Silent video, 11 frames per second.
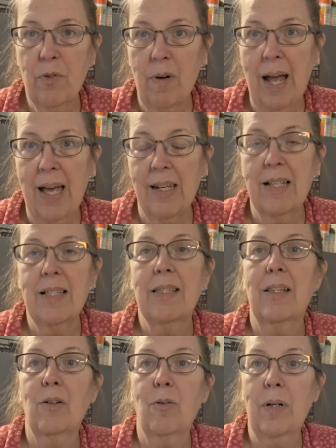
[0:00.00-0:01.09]
varieties that
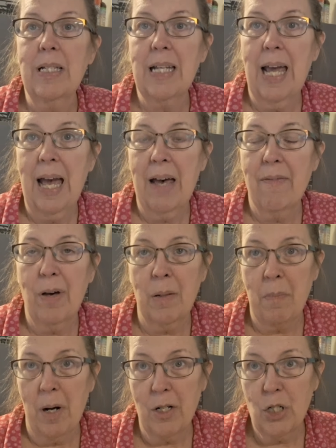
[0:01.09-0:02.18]
they're going to have on
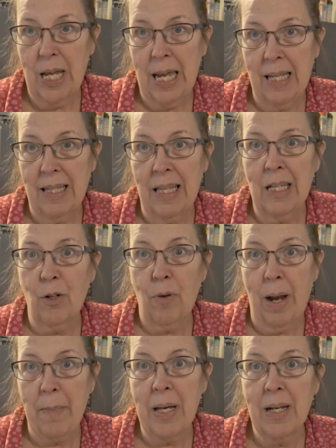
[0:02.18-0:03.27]
March 8th, and then
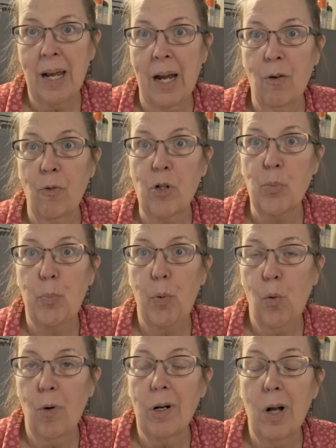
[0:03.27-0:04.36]
Grandma and I are going to
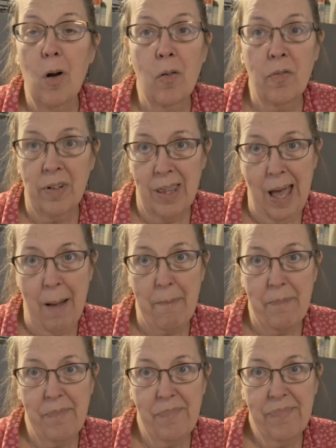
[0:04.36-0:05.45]
pour over them.
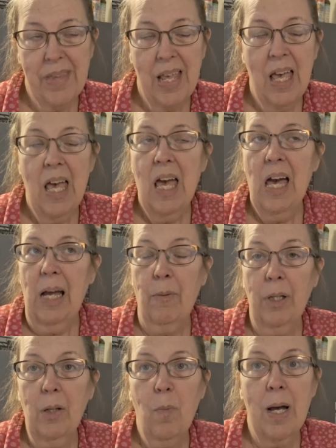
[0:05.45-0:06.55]
I
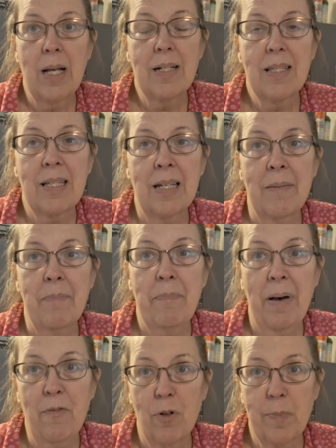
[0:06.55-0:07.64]
really want some
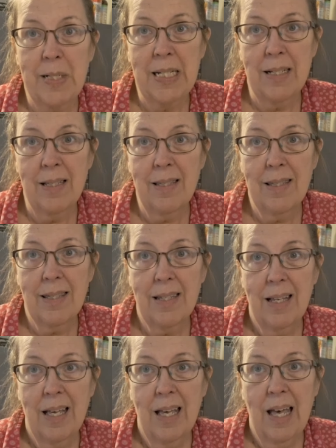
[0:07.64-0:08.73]
Buff Orpingtons.
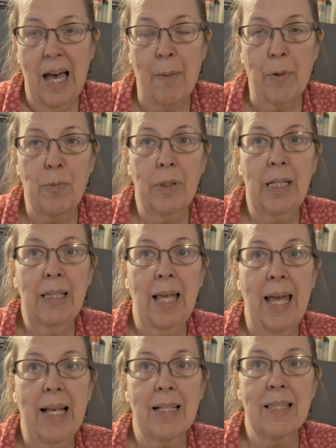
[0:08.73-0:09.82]
I would really
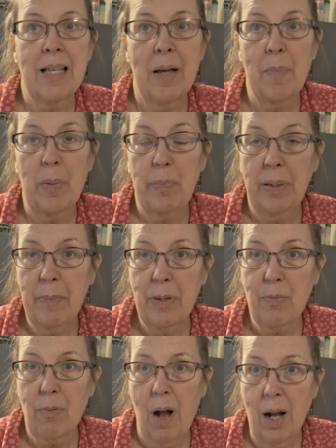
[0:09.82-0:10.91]
like some Plymouth
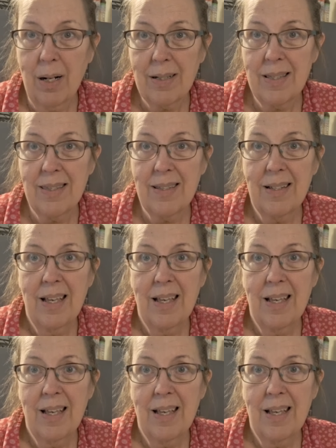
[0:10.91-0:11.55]
Rocks,